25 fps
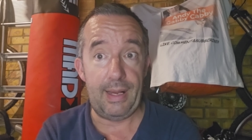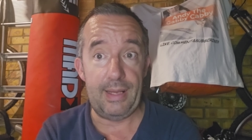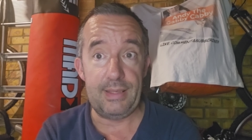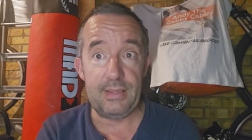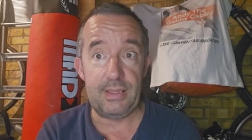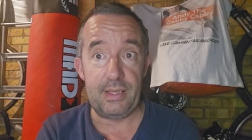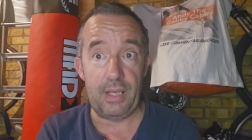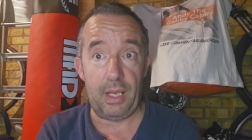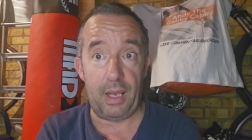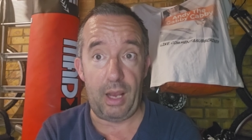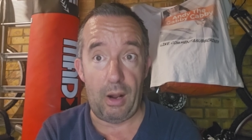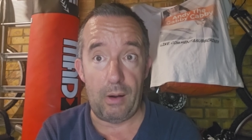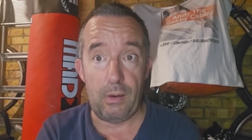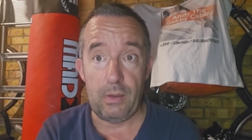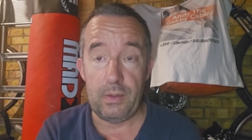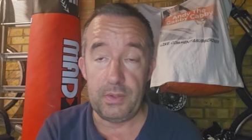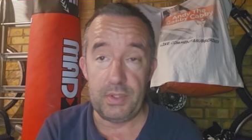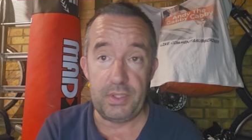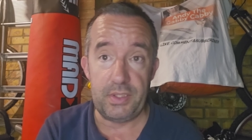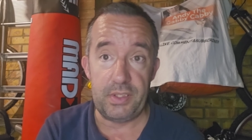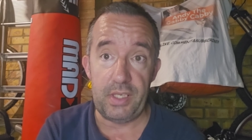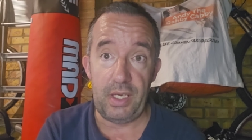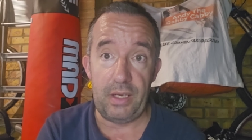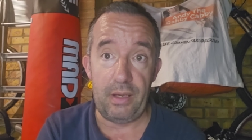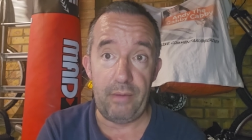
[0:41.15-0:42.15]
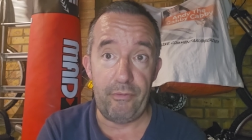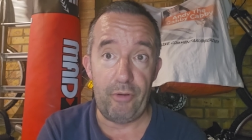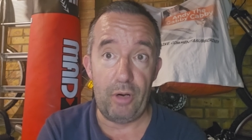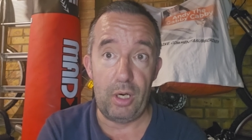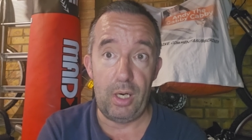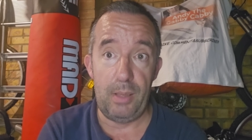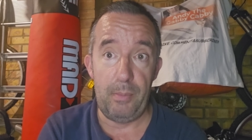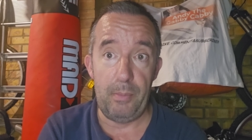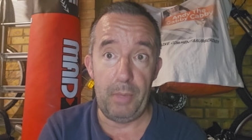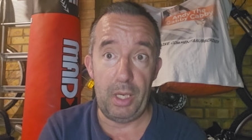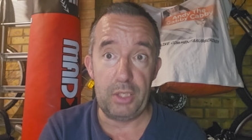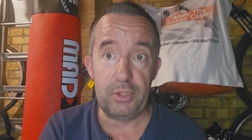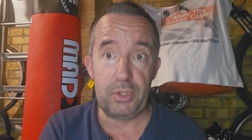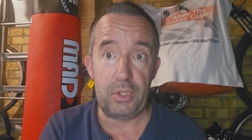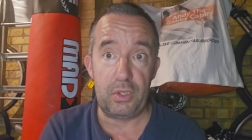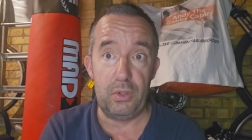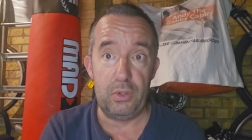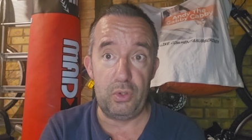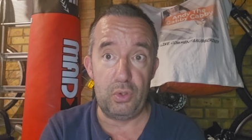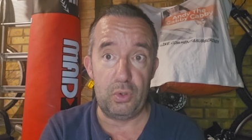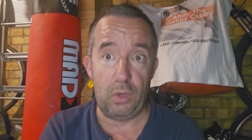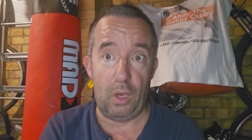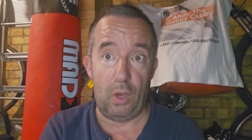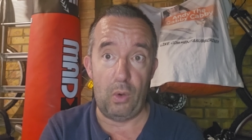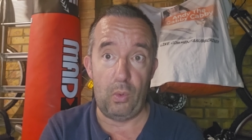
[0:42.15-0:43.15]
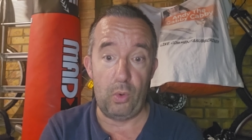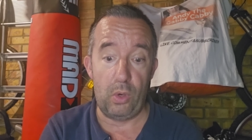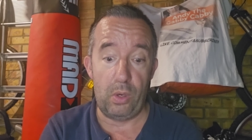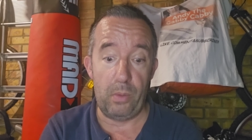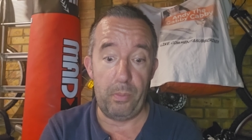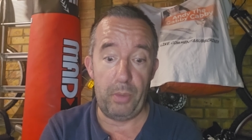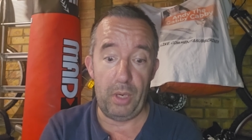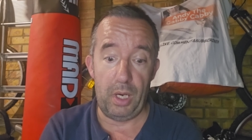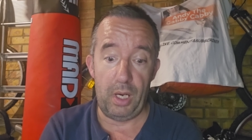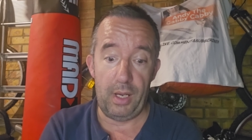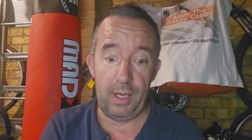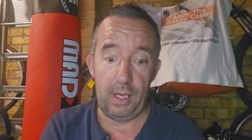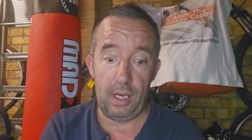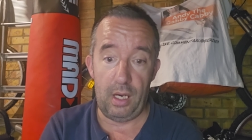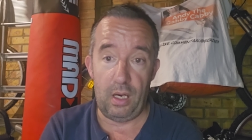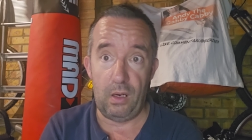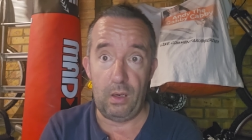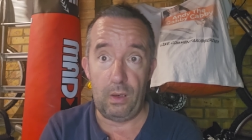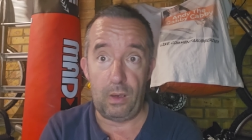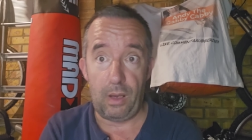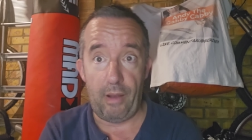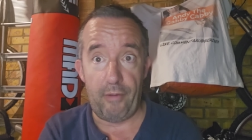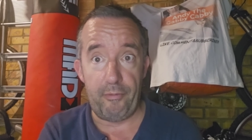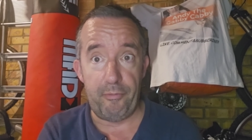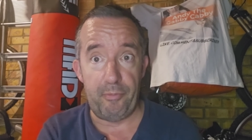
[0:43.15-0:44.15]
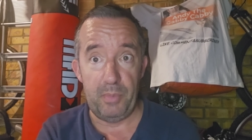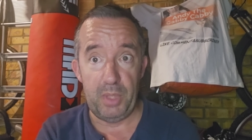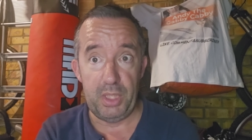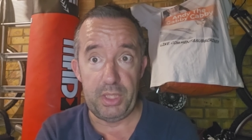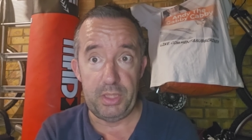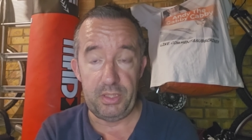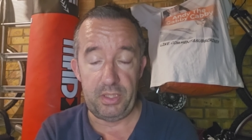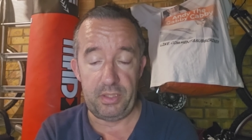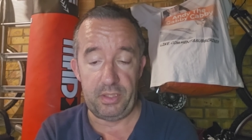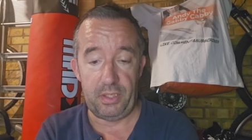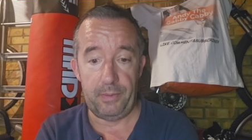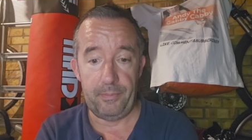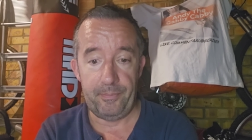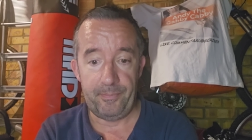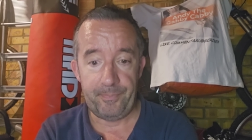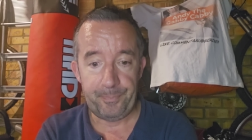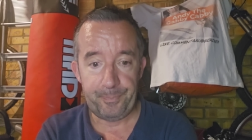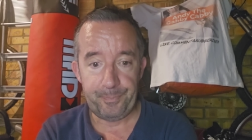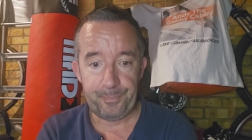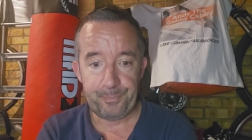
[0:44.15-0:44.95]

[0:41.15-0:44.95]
That's a currency very much controlled by our governments.